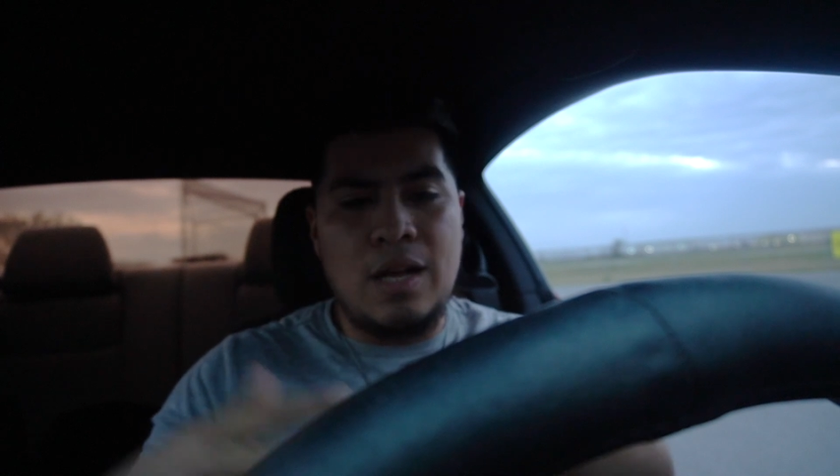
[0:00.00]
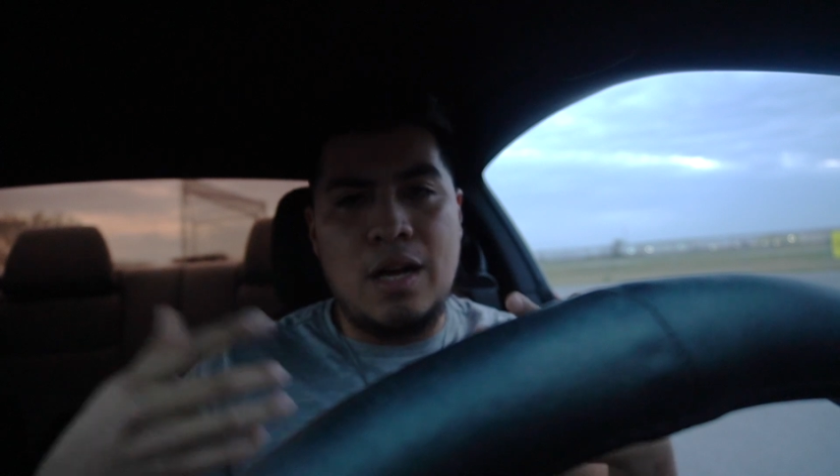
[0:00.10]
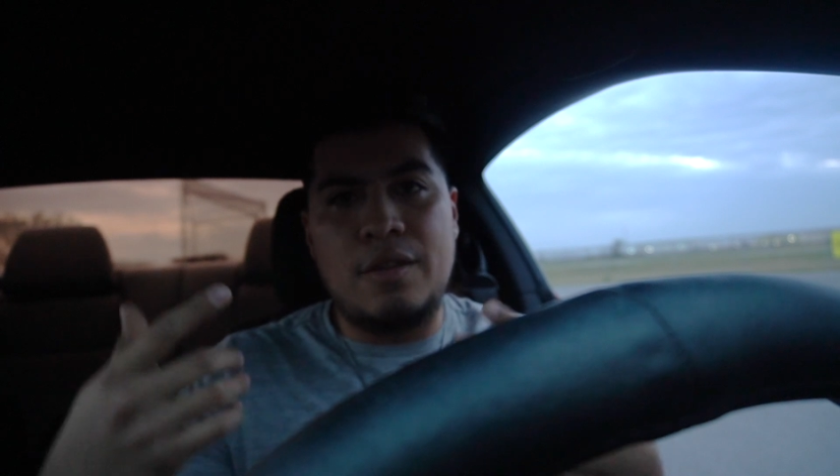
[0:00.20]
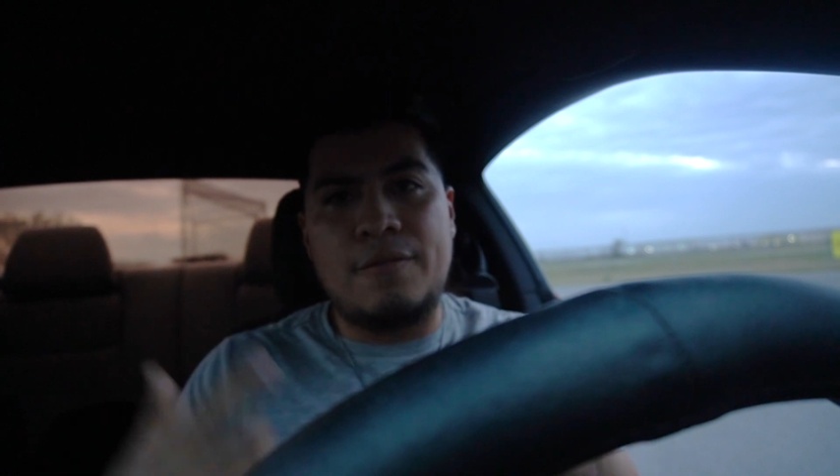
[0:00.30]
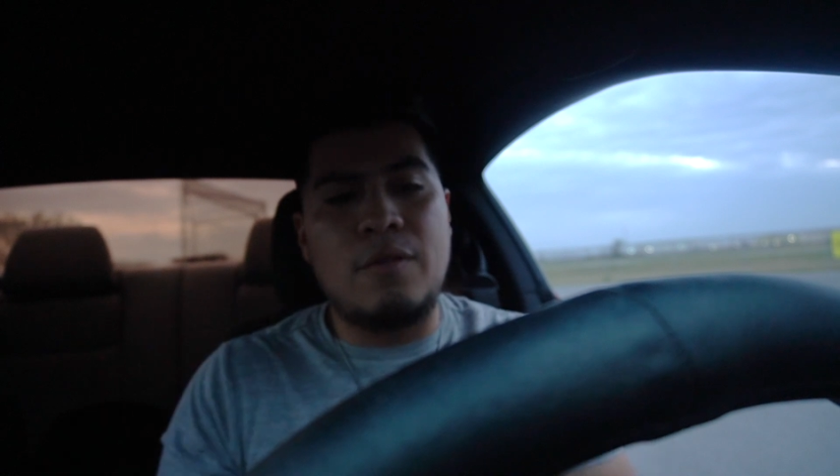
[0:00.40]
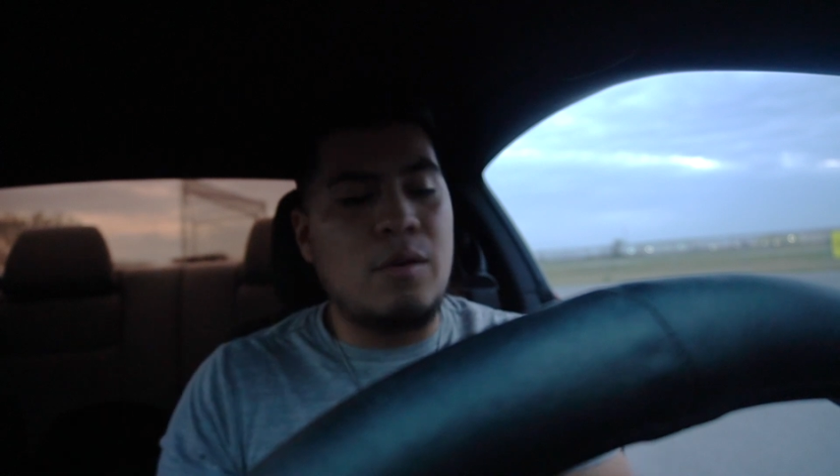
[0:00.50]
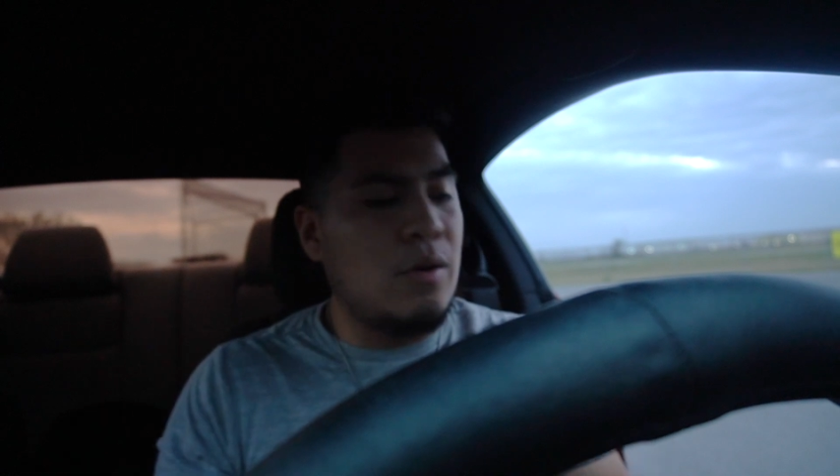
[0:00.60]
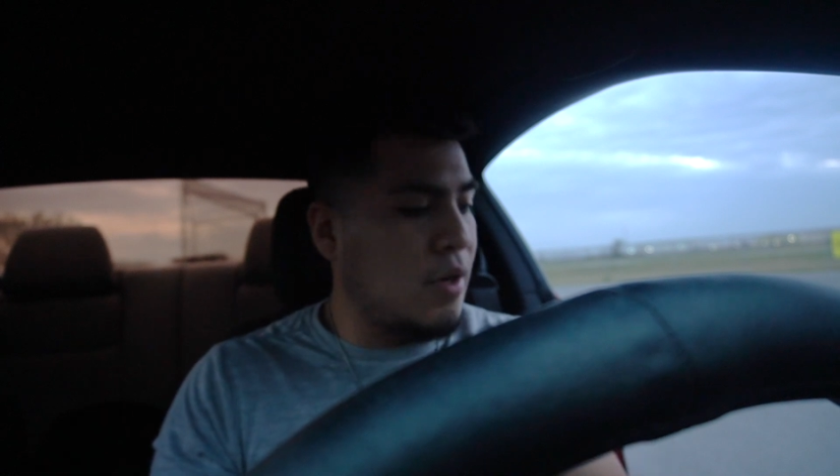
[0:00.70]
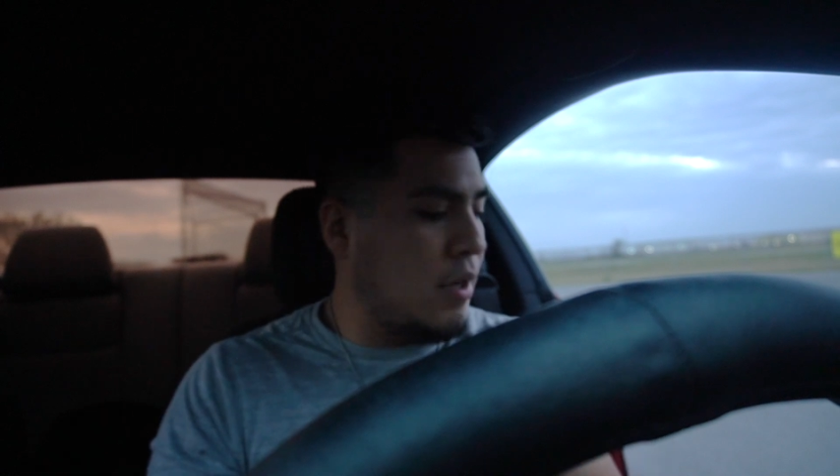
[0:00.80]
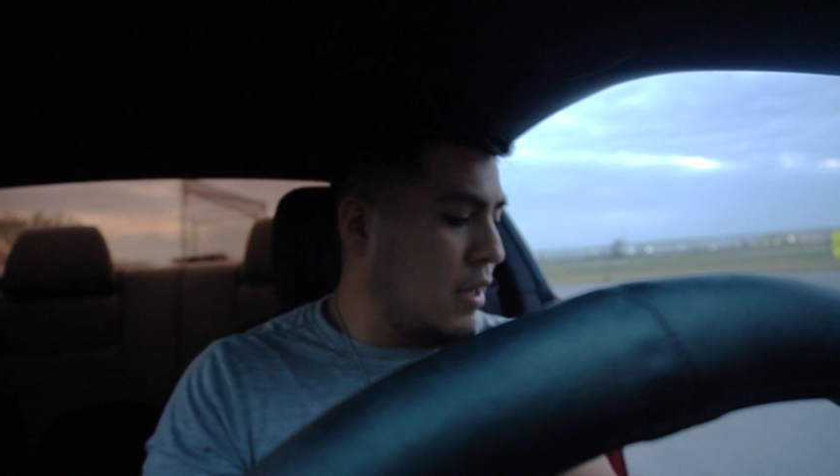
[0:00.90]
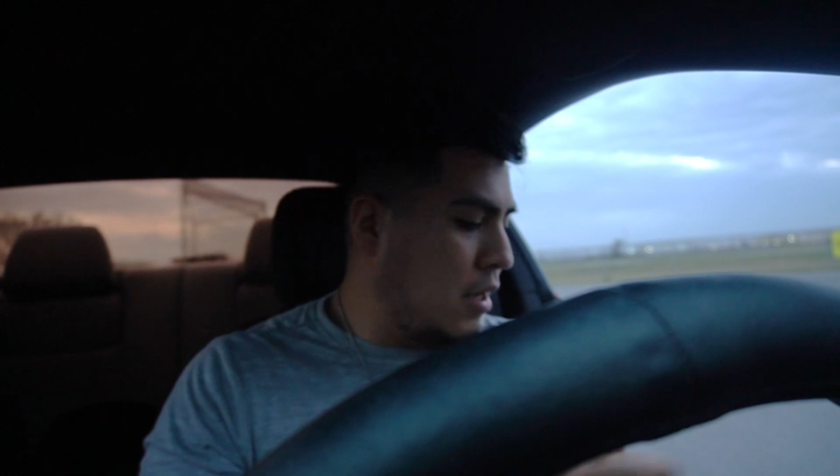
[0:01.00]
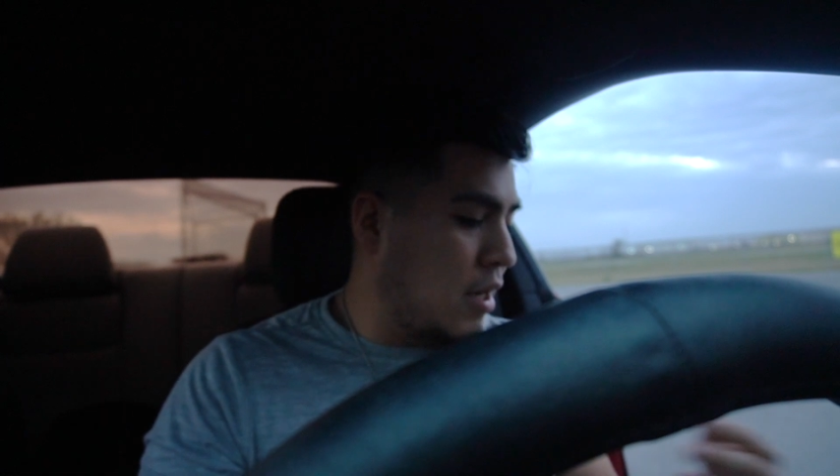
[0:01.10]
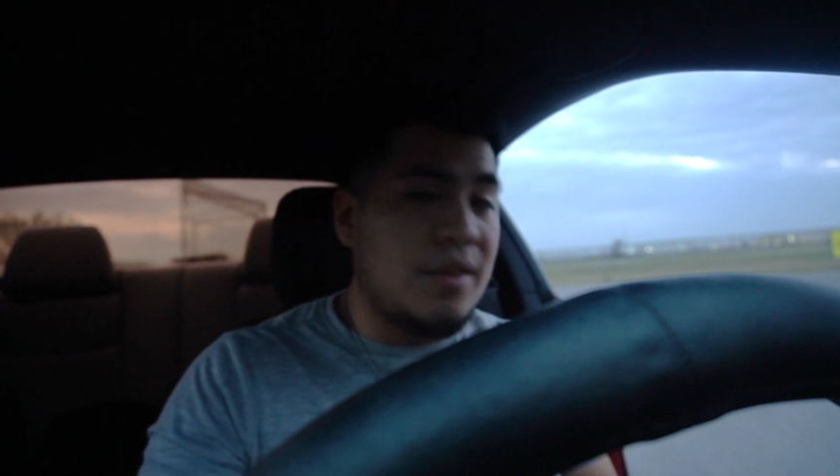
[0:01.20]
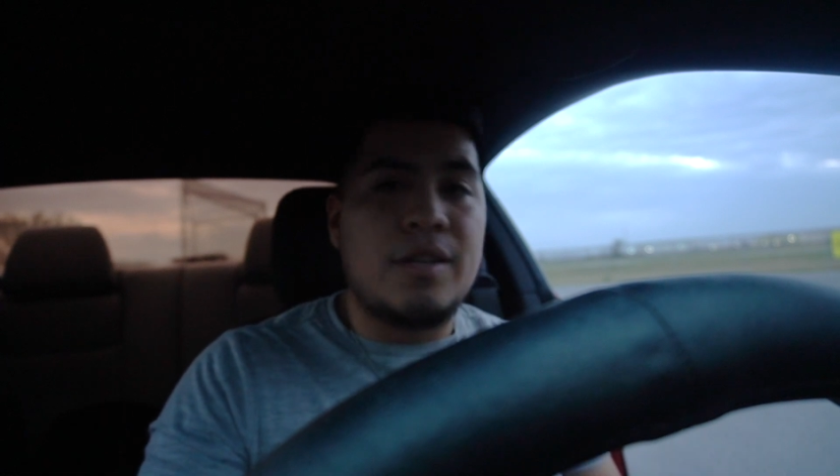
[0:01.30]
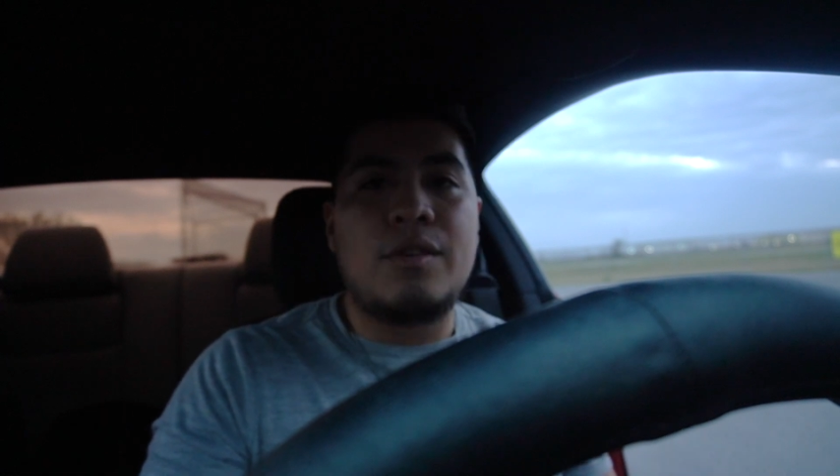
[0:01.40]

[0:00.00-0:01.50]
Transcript: on the floor, on the